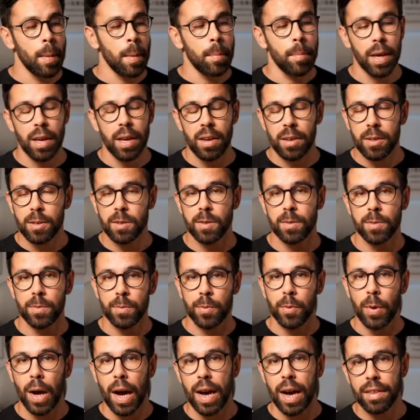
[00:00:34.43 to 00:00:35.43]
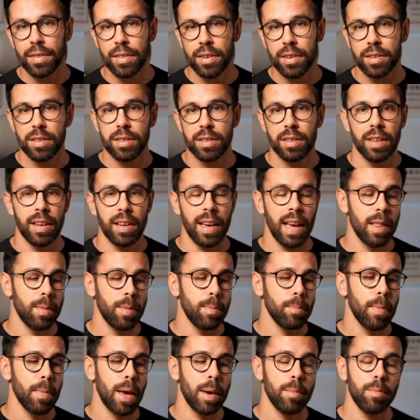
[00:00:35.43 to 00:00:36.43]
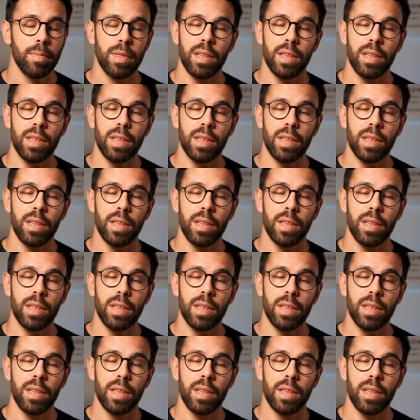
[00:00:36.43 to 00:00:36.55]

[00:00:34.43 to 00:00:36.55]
because Rider can map